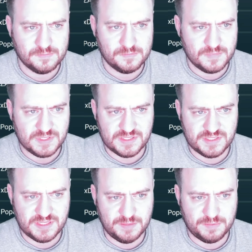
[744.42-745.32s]

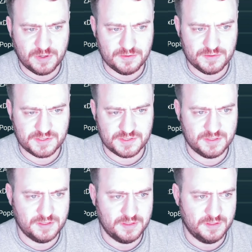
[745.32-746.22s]
See post.
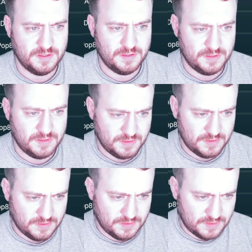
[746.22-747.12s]

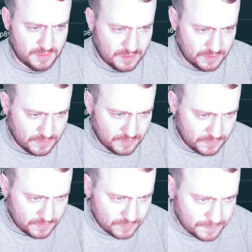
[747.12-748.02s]

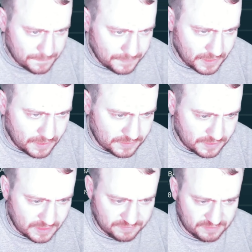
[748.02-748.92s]
No, I don't
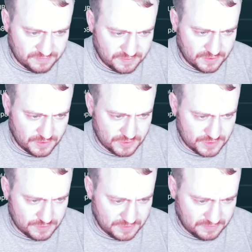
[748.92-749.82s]
have anything on the
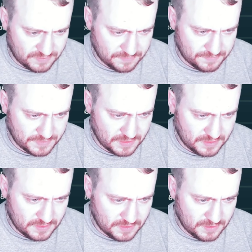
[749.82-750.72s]
YouTube either.
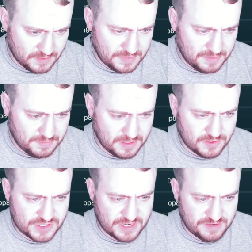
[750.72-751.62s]
Maybe I'll
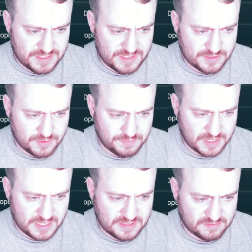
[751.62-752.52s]
share it in Discord,
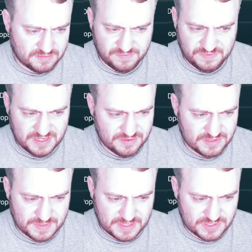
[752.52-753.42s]
but I think it was
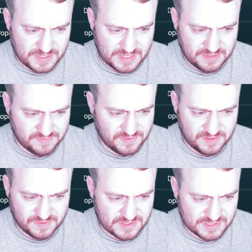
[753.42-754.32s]
about 20,
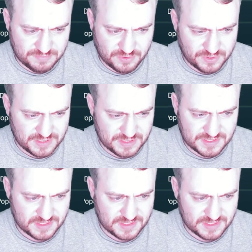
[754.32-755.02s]
30,000 points.